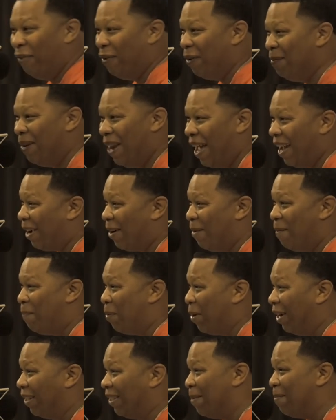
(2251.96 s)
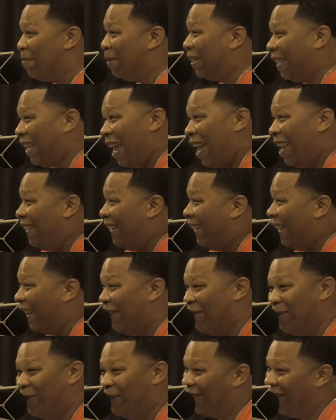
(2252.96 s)
I love him like a brother, but that
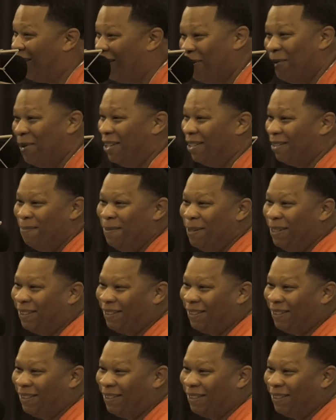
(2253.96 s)
nigga was always